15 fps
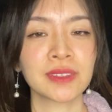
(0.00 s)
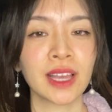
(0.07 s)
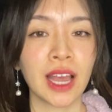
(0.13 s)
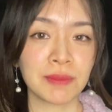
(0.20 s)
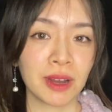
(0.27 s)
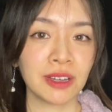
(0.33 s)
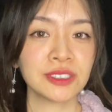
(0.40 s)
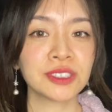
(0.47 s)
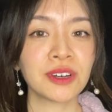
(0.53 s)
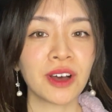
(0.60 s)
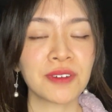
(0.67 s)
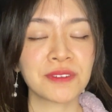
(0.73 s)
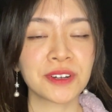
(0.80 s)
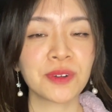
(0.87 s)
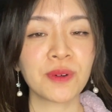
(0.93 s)
I'm also
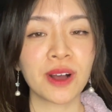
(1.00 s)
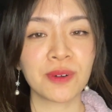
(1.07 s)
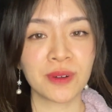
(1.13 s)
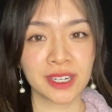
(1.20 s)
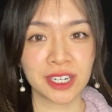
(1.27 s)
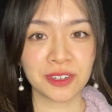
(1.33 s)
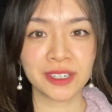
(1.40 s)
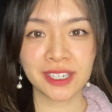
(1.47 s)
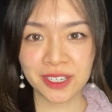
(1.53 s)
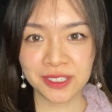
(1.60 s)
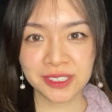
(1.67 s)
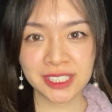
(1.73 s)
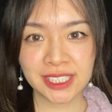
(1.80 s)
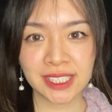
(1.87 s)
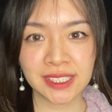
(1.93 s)
offering one-on-one career
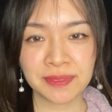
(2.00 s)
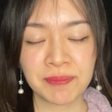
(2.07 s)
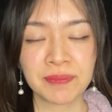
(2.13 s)
coaching.